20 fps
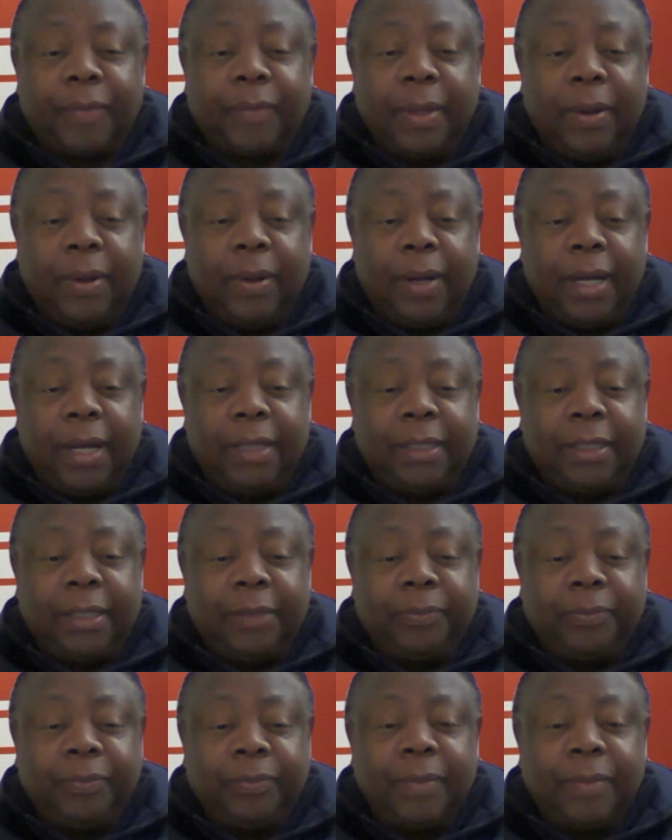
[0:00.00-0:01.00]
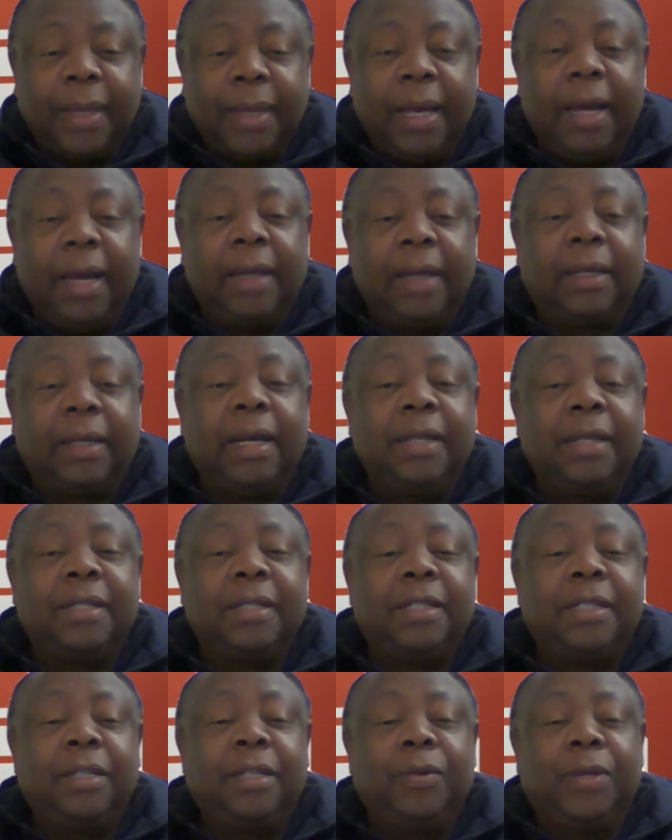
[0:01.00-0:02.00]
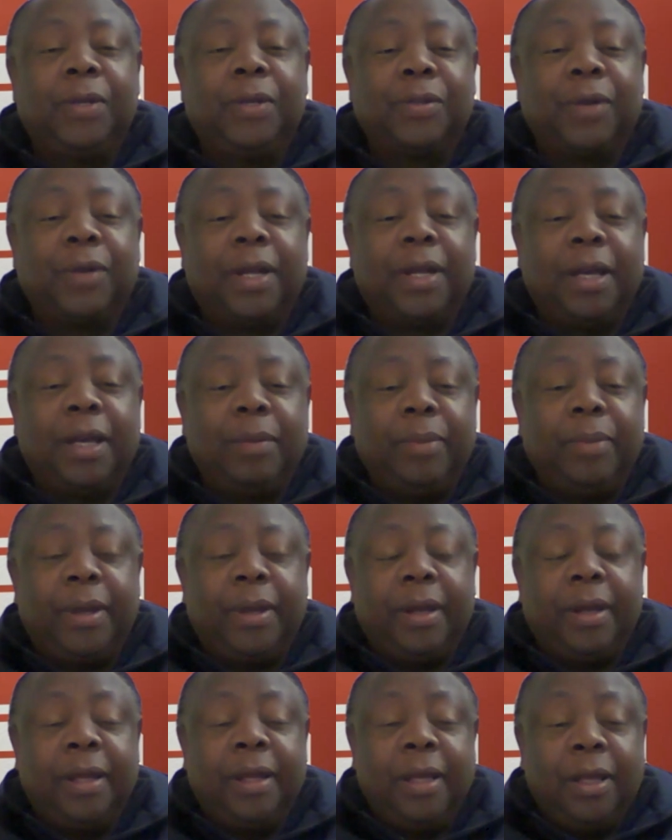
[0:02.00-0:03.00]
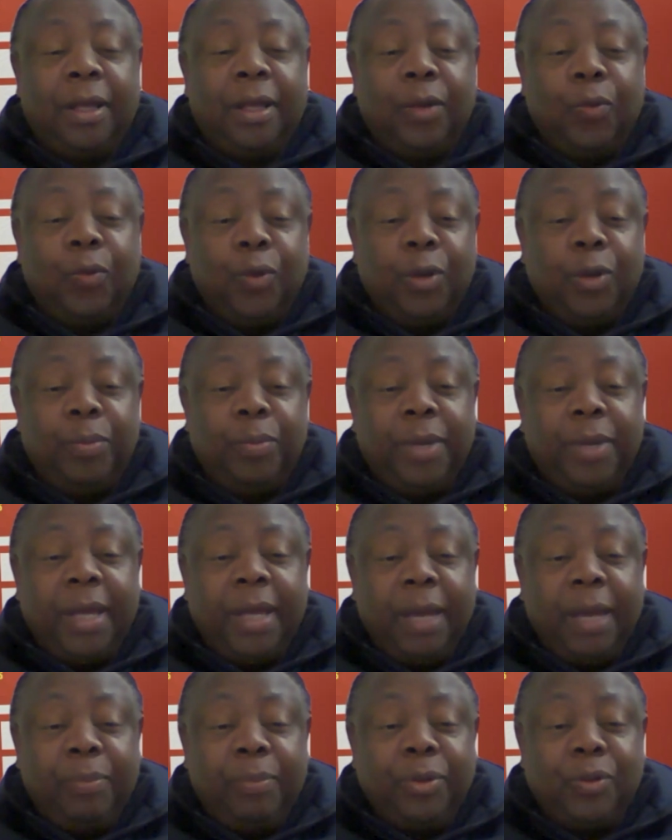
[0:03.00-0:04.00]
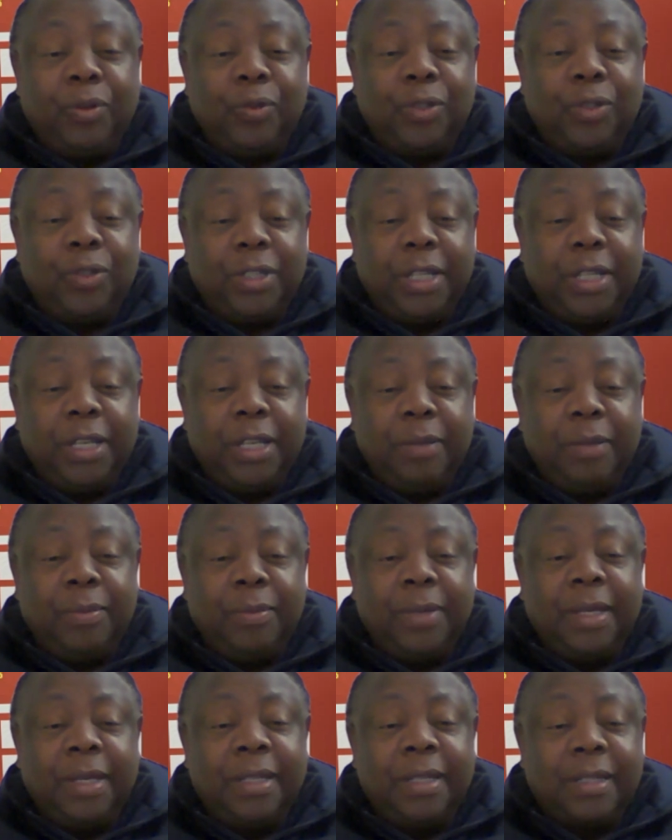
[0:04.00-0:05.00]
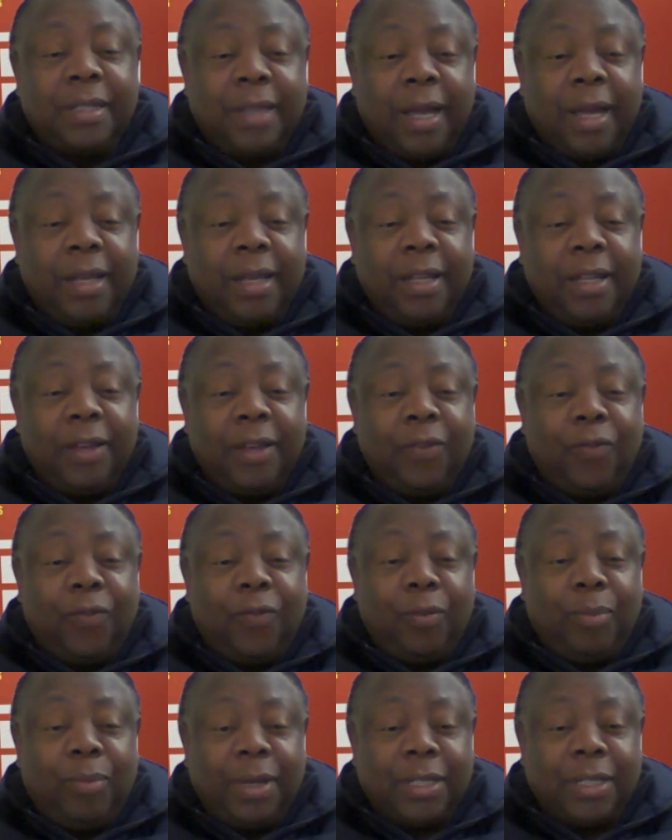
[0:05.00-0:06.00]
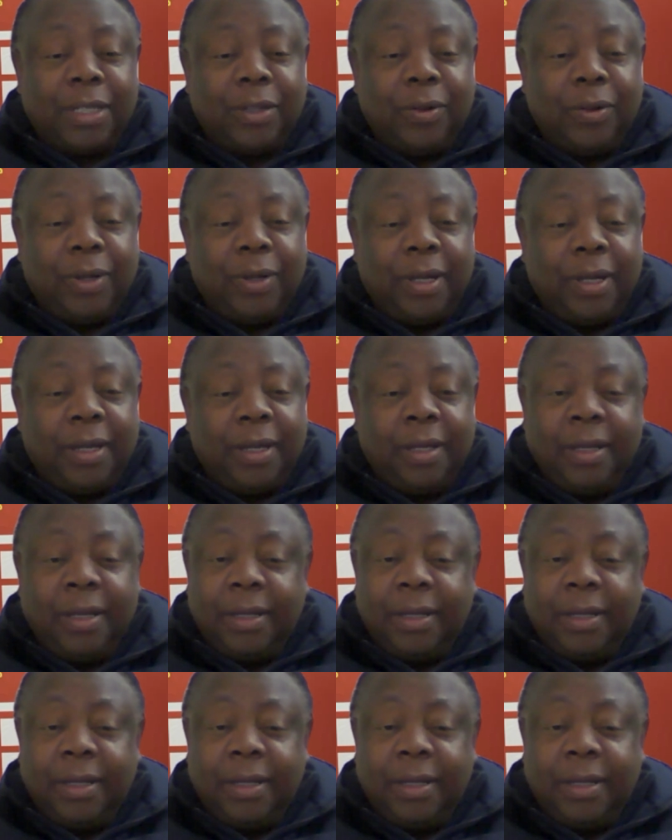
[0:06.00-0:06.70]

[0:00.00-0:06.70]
All right? I can't see what's going to happen. We'll be happy to see him signing for Barcelona.